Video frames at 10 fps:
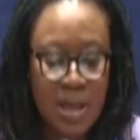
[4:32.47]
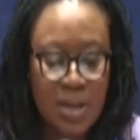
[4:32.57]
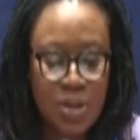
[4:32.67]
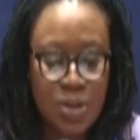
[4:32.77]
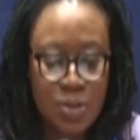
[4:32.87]

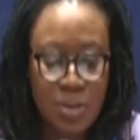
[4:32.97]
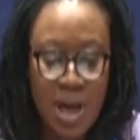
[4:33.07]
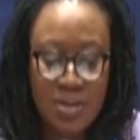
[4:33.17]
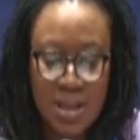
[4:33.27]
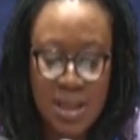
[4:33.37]
In
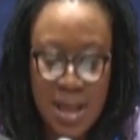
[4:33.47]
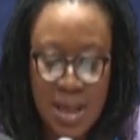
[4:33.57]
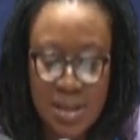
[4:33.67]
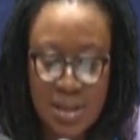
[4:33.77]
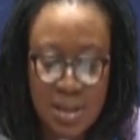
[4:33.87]

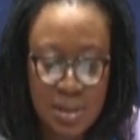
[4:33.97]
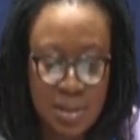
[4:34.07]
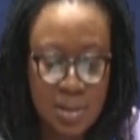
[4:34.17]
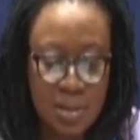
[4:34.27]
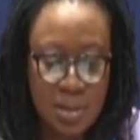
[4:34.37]
2008,
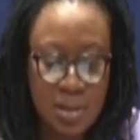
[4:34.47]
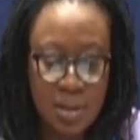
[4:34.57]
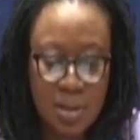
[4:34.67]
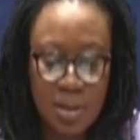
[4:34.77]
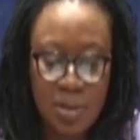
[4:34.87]

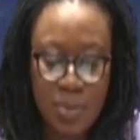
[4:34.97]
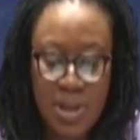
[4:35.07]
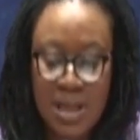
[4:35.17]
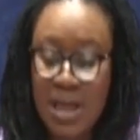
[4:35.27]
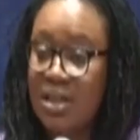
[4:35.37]
when
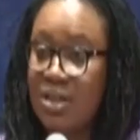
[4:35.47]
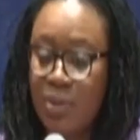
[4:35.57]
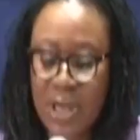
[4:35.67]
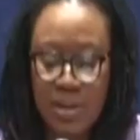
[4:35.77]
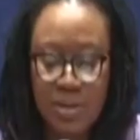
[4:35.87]
the elections
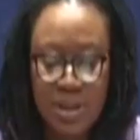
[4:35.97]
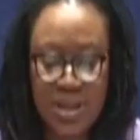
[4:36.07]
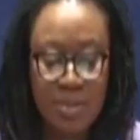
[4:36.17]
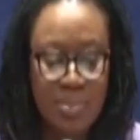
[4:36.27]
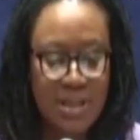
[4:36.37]
were held on
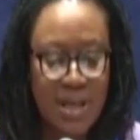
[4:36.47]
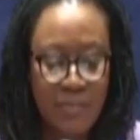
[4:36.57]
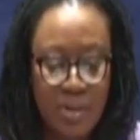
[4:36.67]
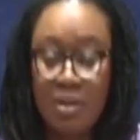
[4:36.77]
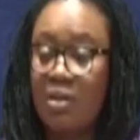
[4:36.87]
December
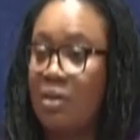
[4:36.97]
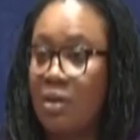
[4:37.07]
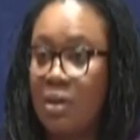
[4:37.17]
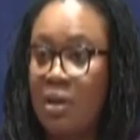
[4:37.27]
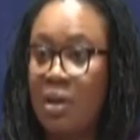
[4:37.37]
7th,
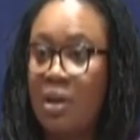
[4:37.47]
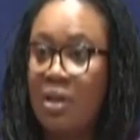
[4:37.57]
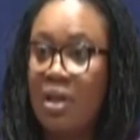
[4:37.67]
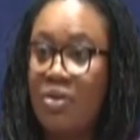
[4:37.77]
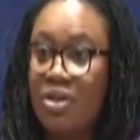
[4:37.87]

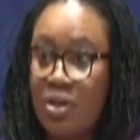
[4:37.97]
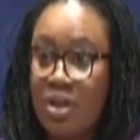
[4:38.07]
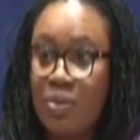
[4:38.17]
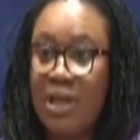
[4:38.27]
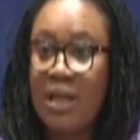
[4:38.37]
the
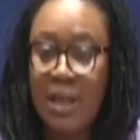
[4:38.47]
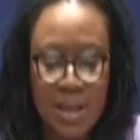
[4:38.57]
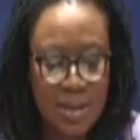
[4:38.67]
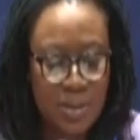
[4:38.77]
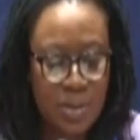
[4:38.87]
results were
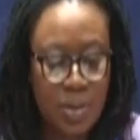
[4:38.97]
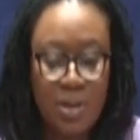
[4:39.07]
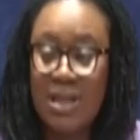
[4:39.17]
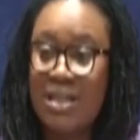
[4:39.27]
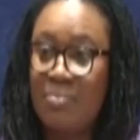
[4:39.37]
declared
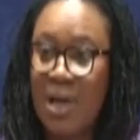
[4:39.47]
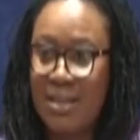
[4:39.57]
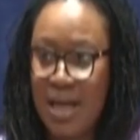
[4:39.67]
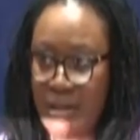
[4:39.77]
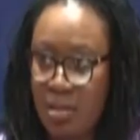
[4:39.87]
on December
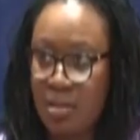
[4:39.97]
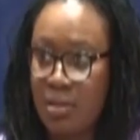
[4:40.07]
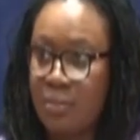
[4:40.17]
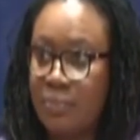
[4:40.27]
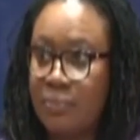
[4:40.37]
10th.
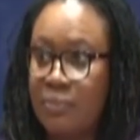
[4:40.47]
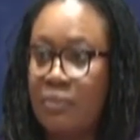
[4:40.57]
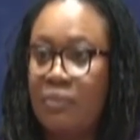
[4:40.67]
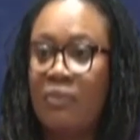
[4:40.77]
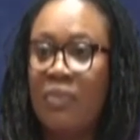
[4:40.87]

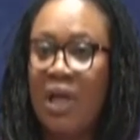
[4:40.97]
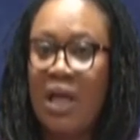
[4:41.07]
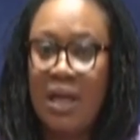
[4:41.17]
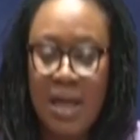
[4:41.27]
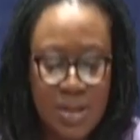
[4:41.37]

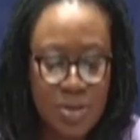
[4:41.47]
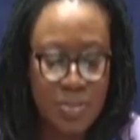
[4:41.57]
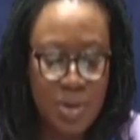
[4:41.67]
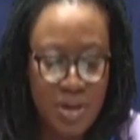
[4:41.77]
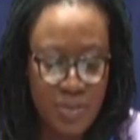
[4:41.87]
It led to a
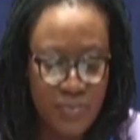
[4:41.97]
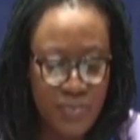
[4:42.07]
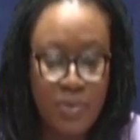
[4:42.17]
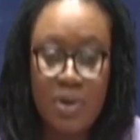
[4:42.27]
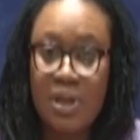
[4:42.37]

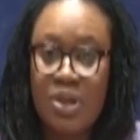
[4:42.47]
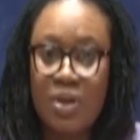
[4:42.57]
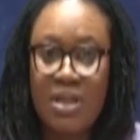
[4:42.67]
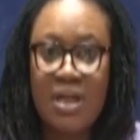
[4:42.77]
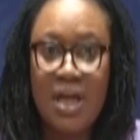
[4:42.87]
runoff on the
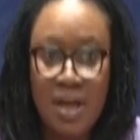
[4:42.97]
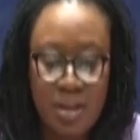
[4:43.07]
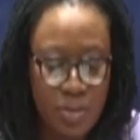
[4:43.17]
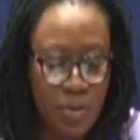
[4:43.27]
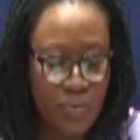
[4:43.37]

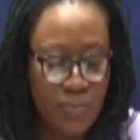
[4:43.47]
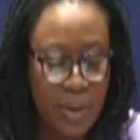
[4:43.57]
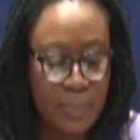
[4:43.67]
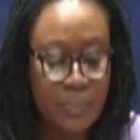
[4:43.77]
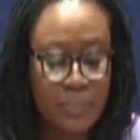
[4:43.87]
28th of
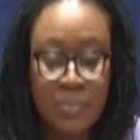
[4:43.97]
um,